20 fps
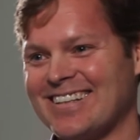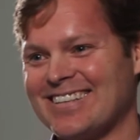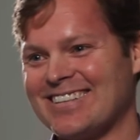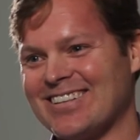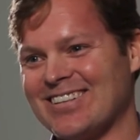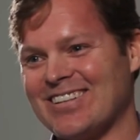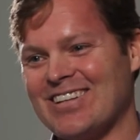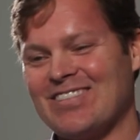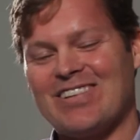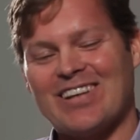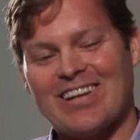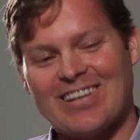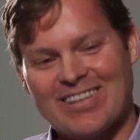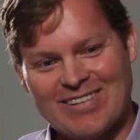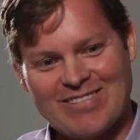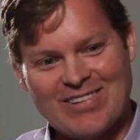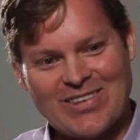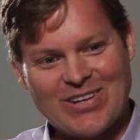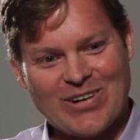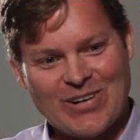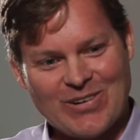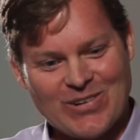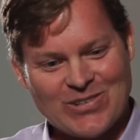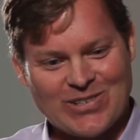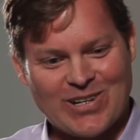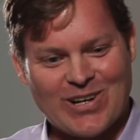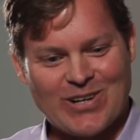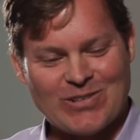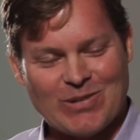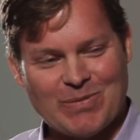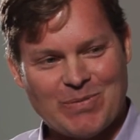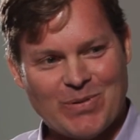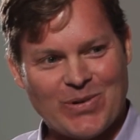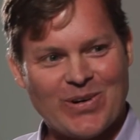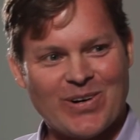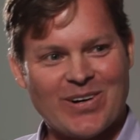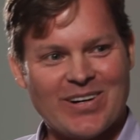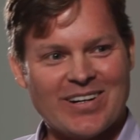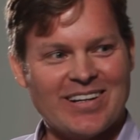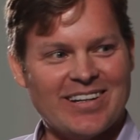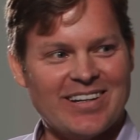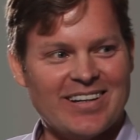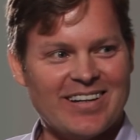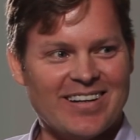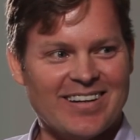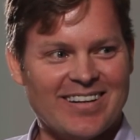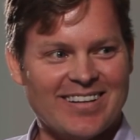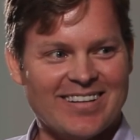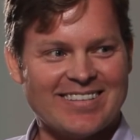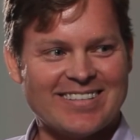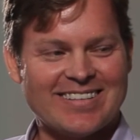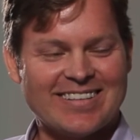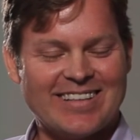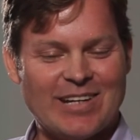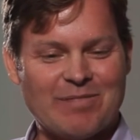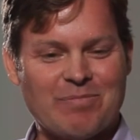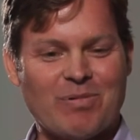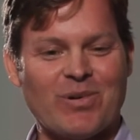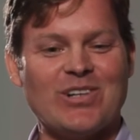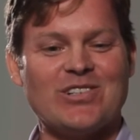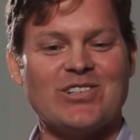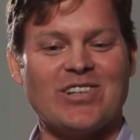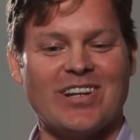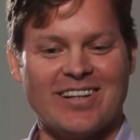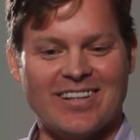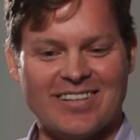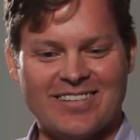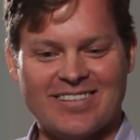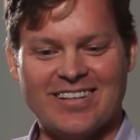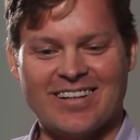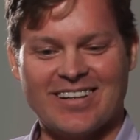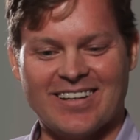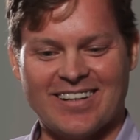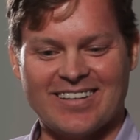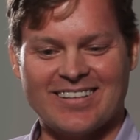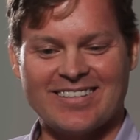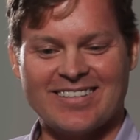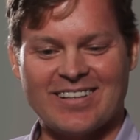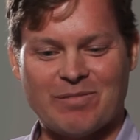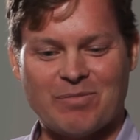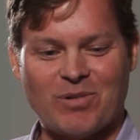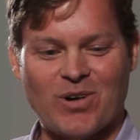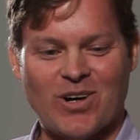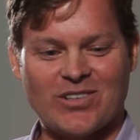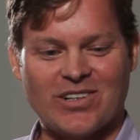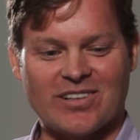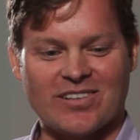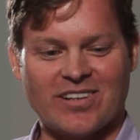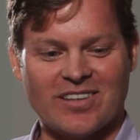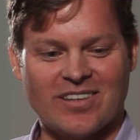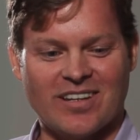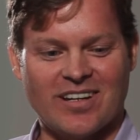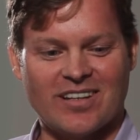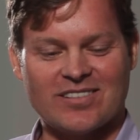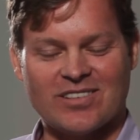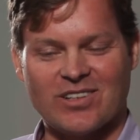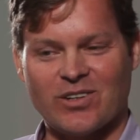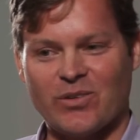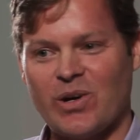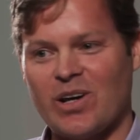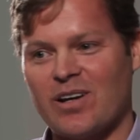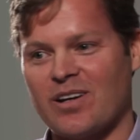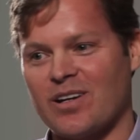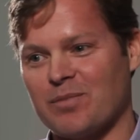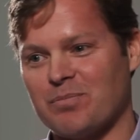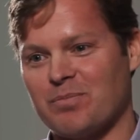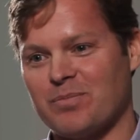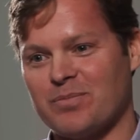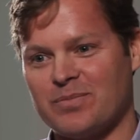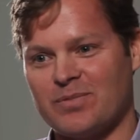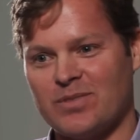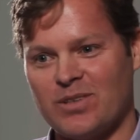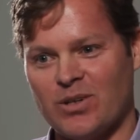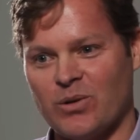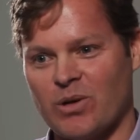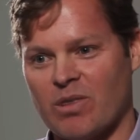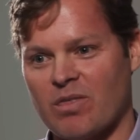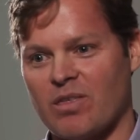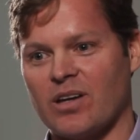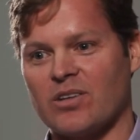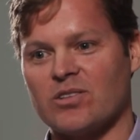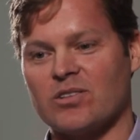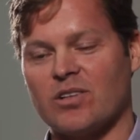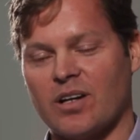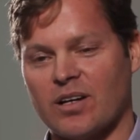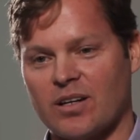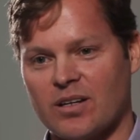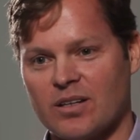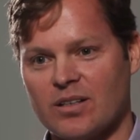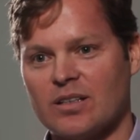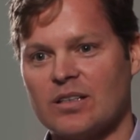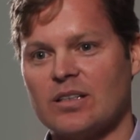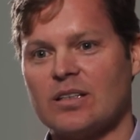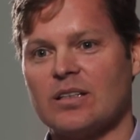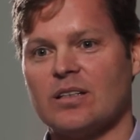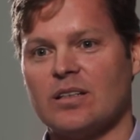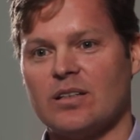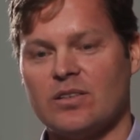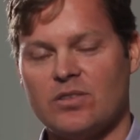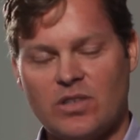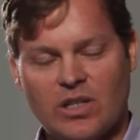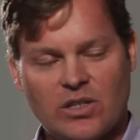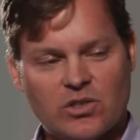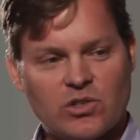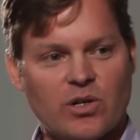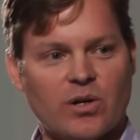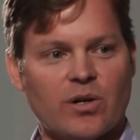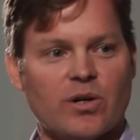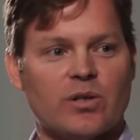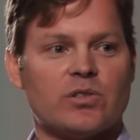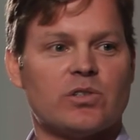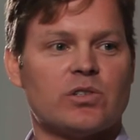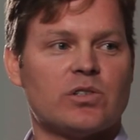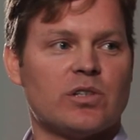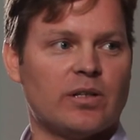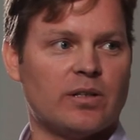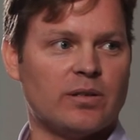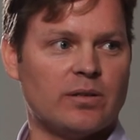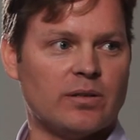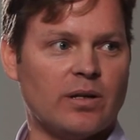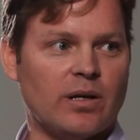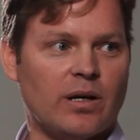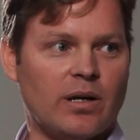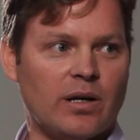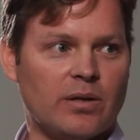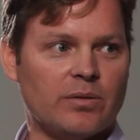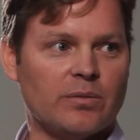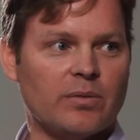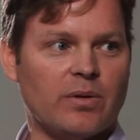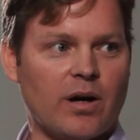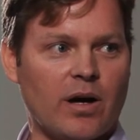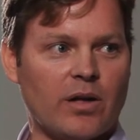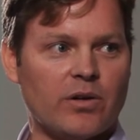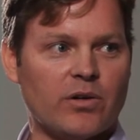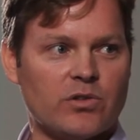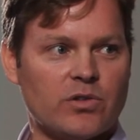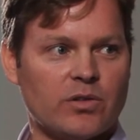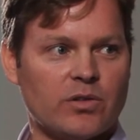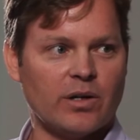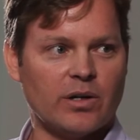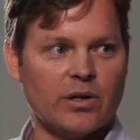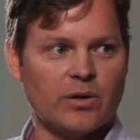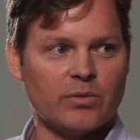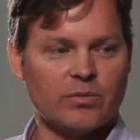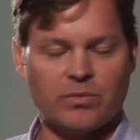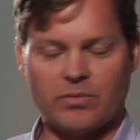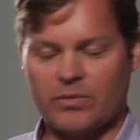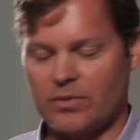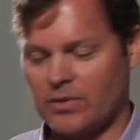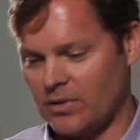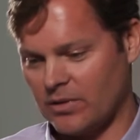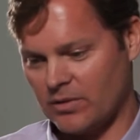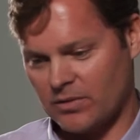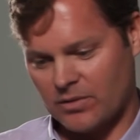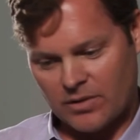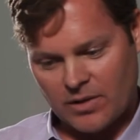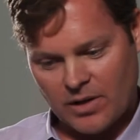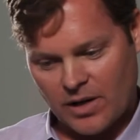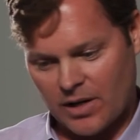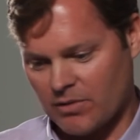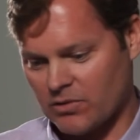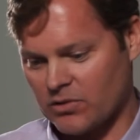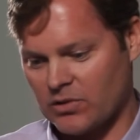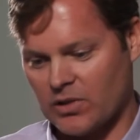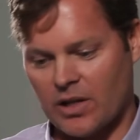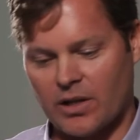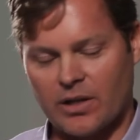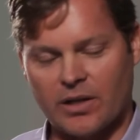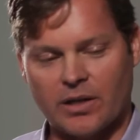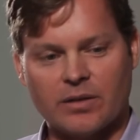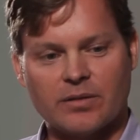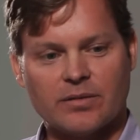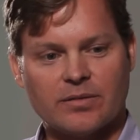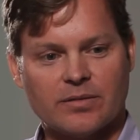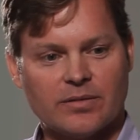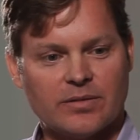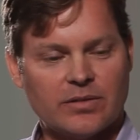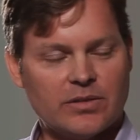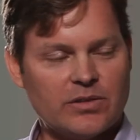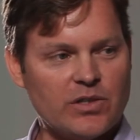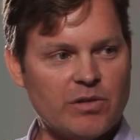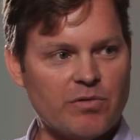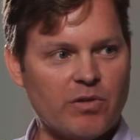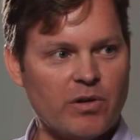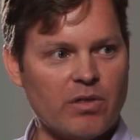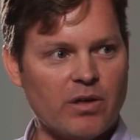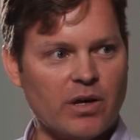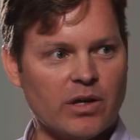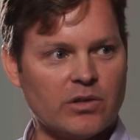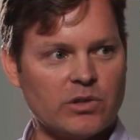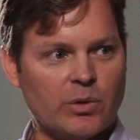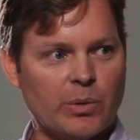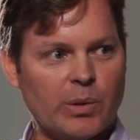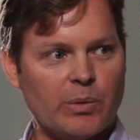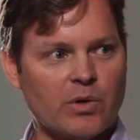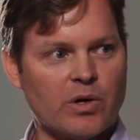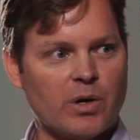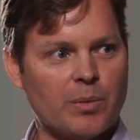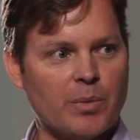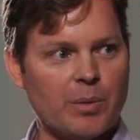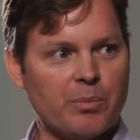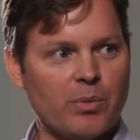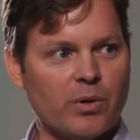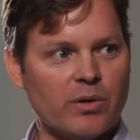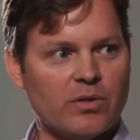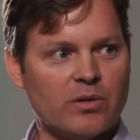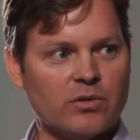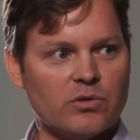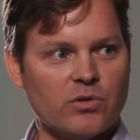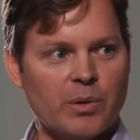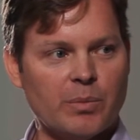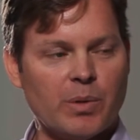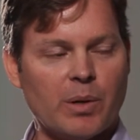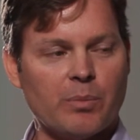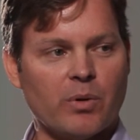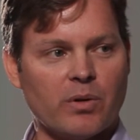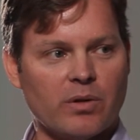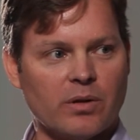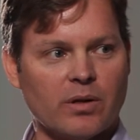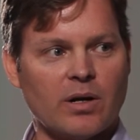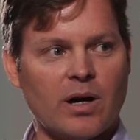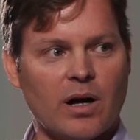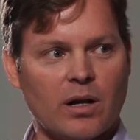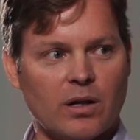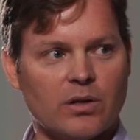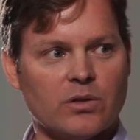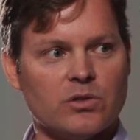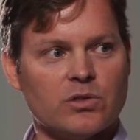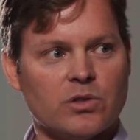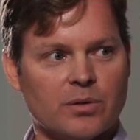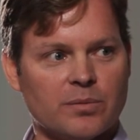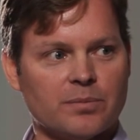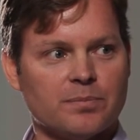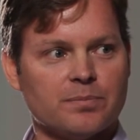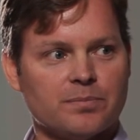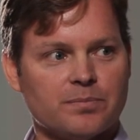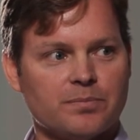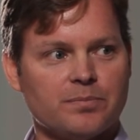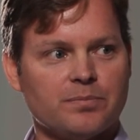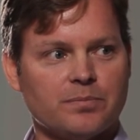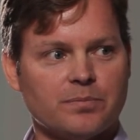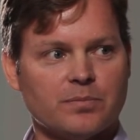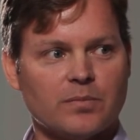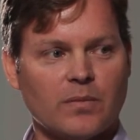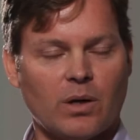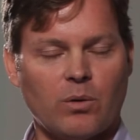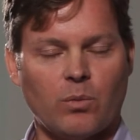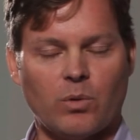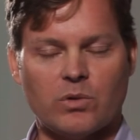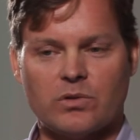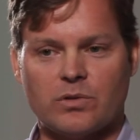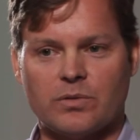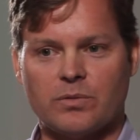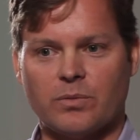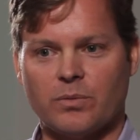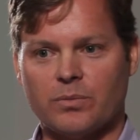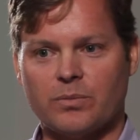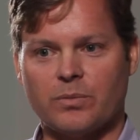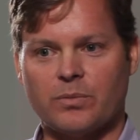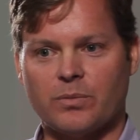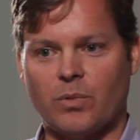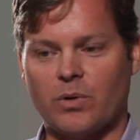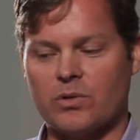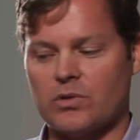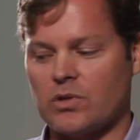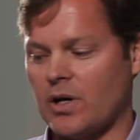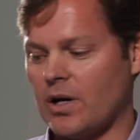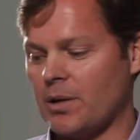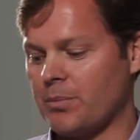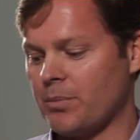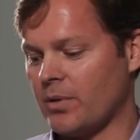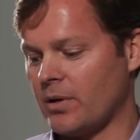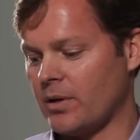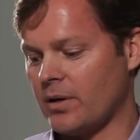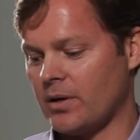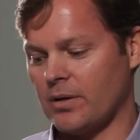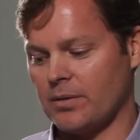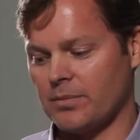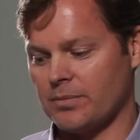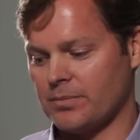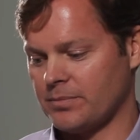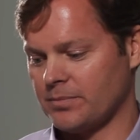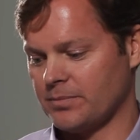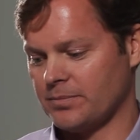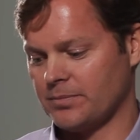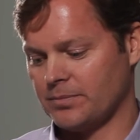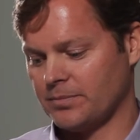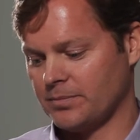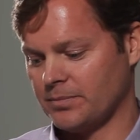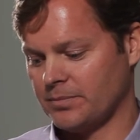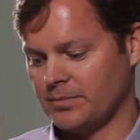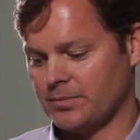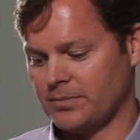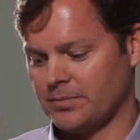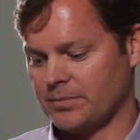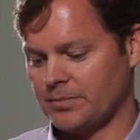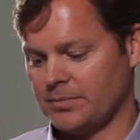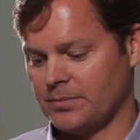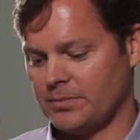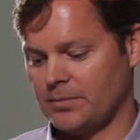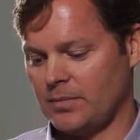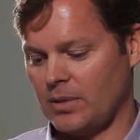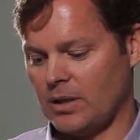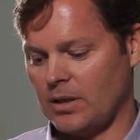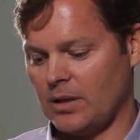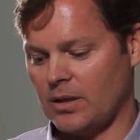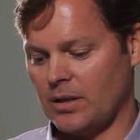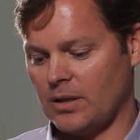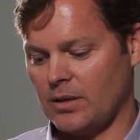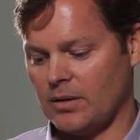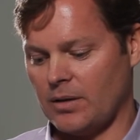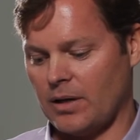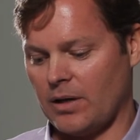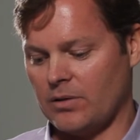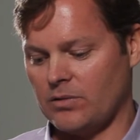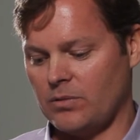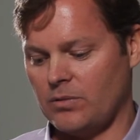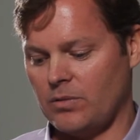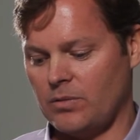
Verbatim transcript: so even though even though he was an entrepreneur, he uh, he appreciated uh, a project like that. So we ended up doing things like T-shirts and and other know kind of selling different things that we would come up with and dream up with in college. And that's one, fun. One time, uh, uh, I